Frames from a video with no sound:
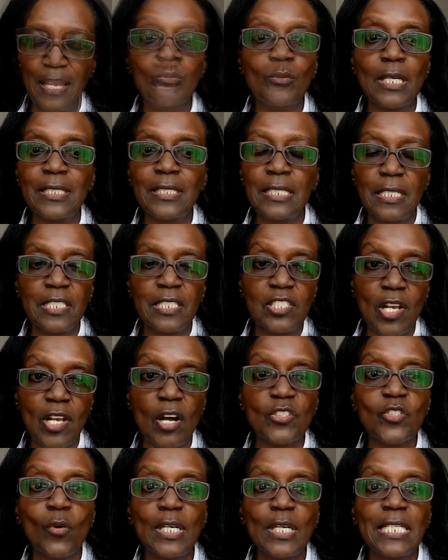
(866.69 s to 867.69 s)
It's
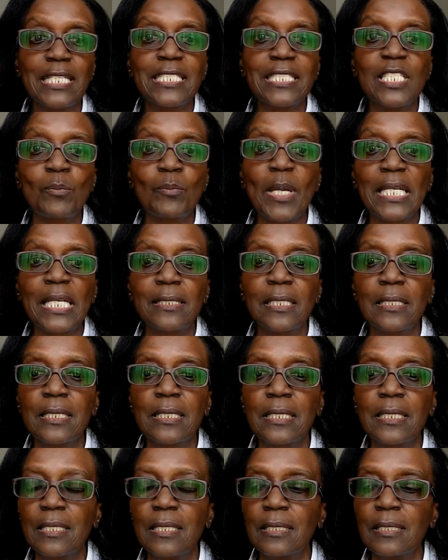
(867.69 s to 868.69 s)
also unexpected
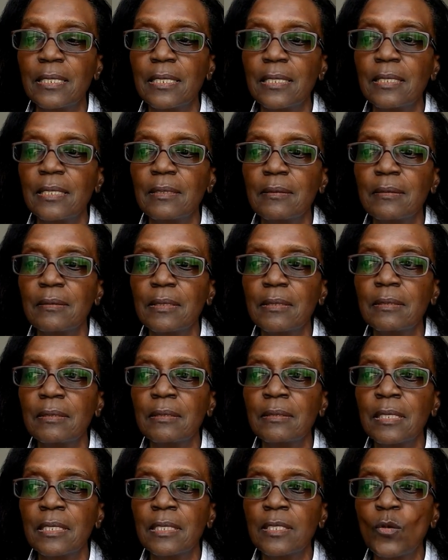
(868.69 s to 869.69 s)
in